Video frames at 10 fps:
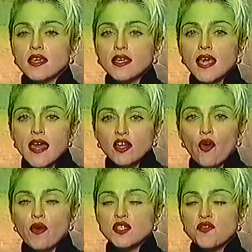
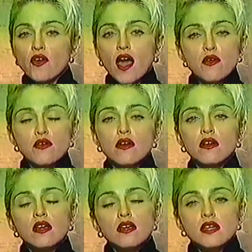categories for other
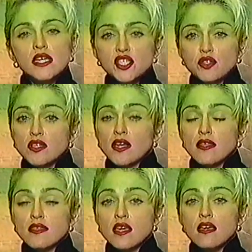issues that I
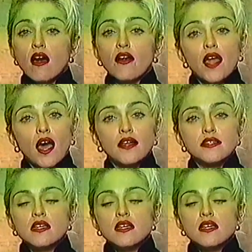think are not